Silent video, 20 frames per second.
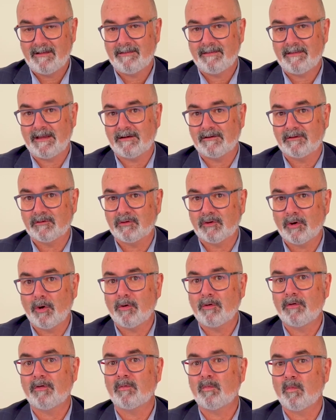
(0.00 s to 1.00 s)
that
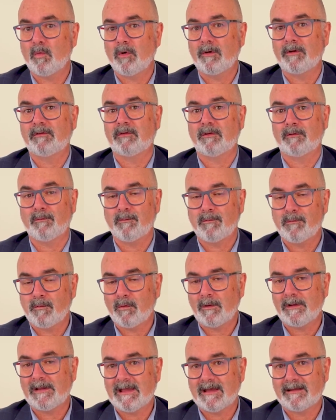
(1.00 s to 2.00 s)
donors wanted to
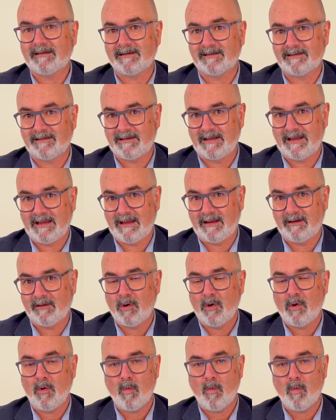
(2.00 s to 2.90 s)
fully understand